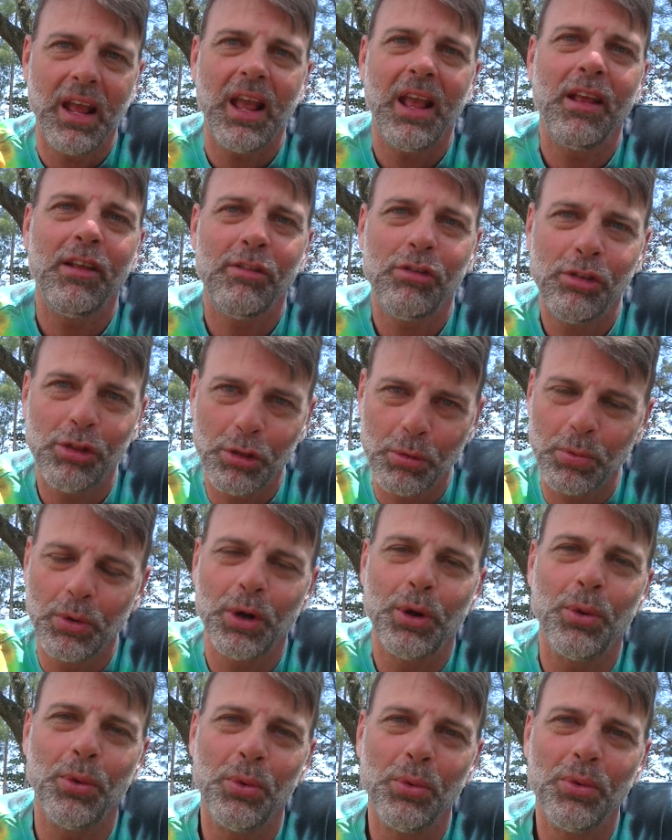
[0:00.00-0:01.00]
is
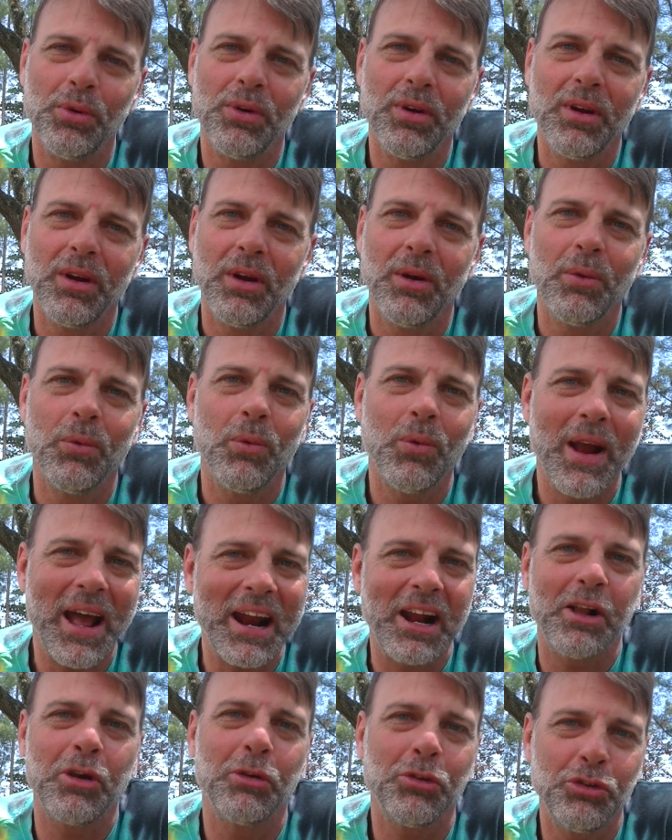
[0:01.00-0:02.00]
through
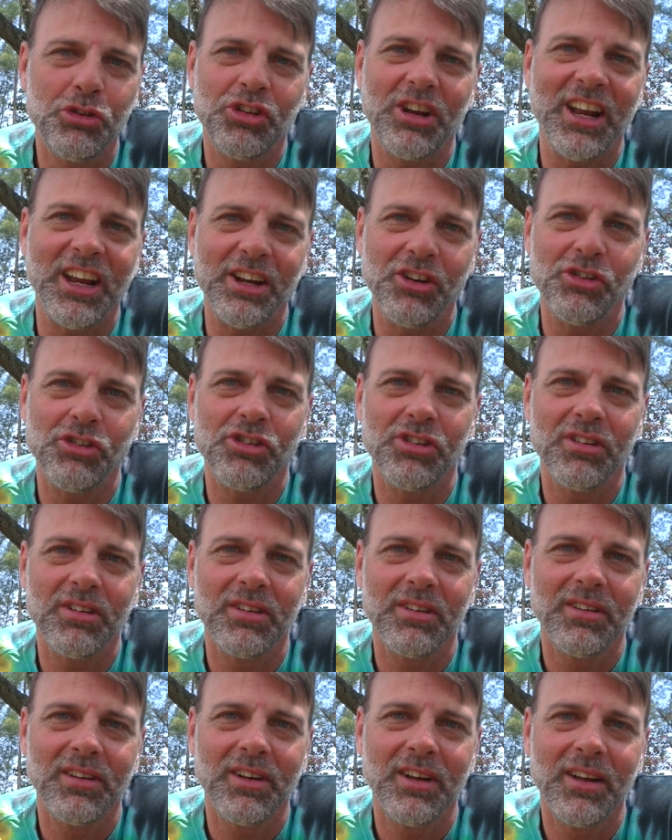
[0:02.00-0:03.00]
radical change.
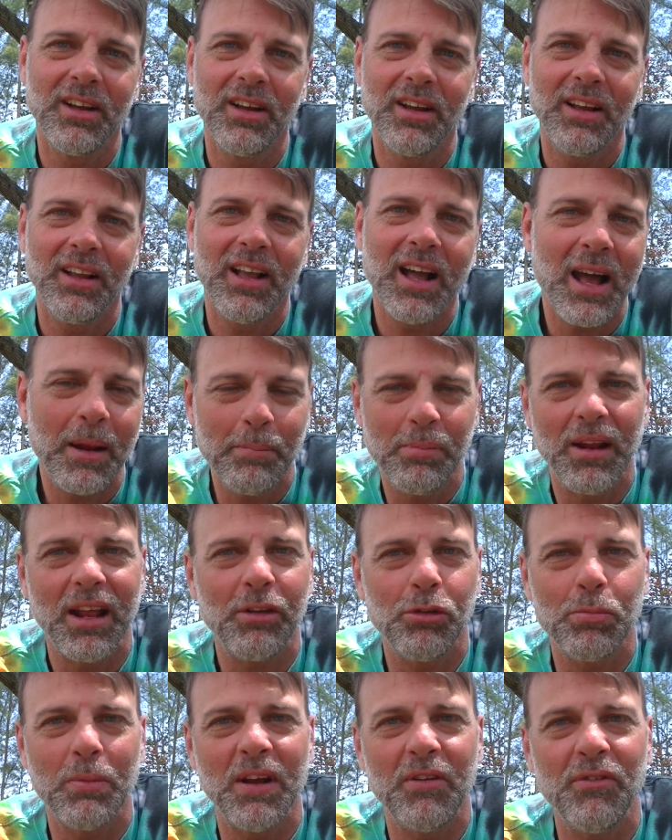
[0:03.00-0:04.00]
God
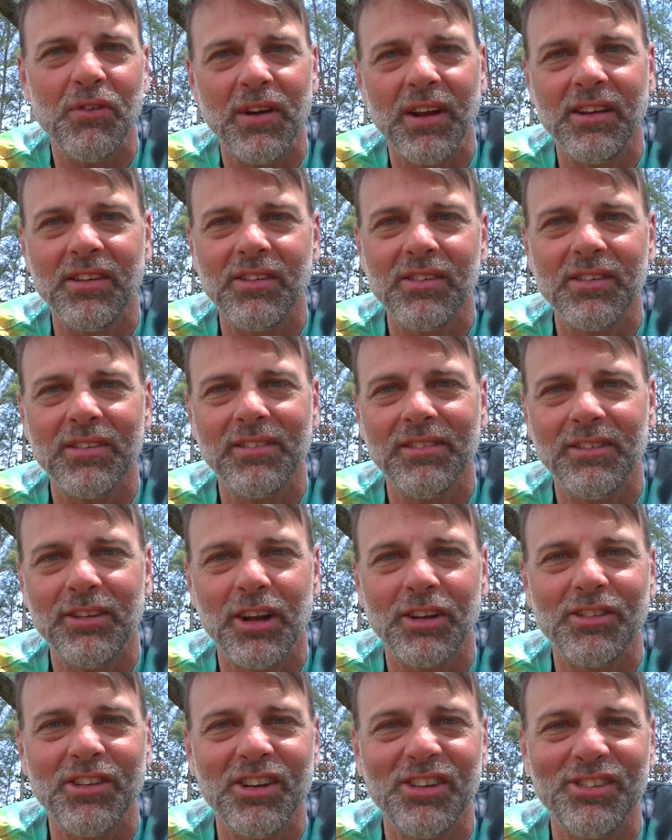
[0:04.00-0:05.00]
bless, my friends.
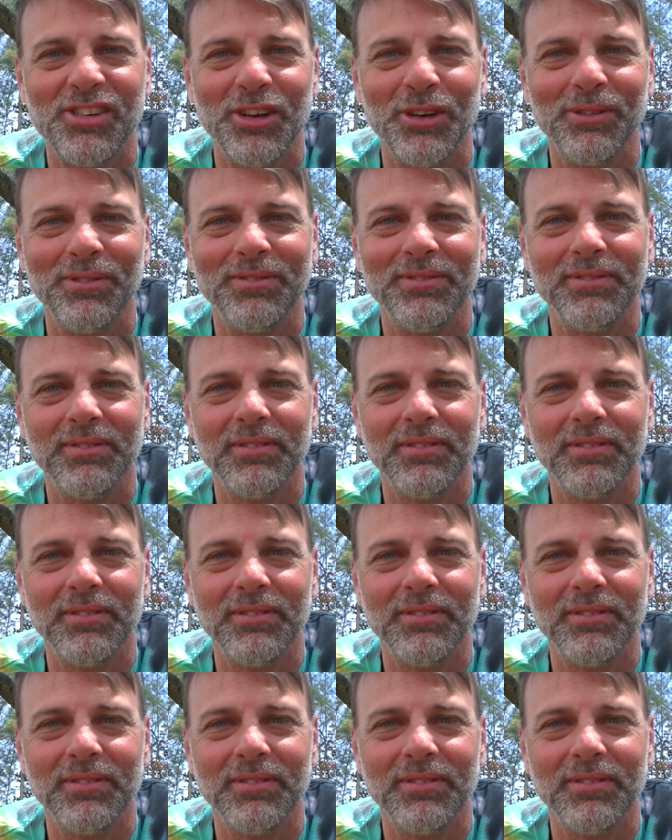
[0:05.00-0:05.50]
Talk to you soon.